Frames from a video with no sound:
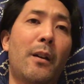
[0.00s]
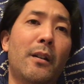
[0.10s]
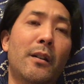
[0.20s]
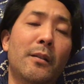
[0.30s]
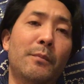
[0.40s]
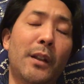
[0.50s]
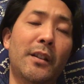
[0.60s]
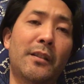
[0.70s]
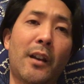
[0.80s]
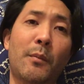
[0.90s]
um, at
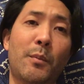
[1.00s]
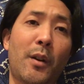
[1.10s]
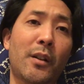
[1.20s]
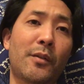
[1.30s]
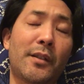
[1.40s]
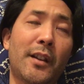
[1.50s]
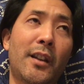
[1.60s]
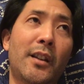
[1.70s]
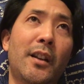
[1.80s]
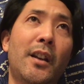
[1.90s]
least Simon Parkes was
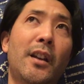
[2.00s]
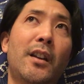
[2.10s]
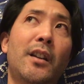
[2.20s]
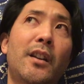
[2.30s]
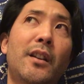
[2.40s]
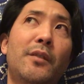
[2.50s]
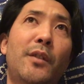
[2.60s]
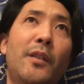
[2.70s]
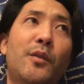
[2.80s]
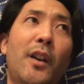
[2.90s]
saying,
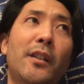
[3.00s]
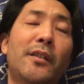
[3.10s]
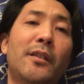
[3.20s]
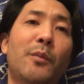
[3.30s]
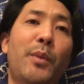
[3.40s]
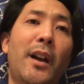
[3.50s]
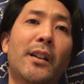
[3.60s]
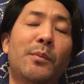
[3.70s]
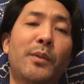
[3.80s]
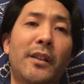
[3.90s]
they tried this in the
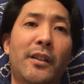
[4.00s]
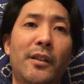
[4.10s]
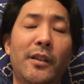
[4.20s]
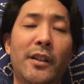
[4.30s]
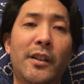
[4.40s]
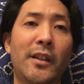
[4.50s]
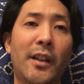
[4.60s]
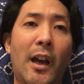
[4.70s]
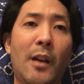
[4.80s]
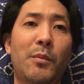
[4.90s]
past, but it, it didn't
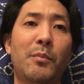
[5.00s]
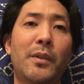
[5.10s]
happen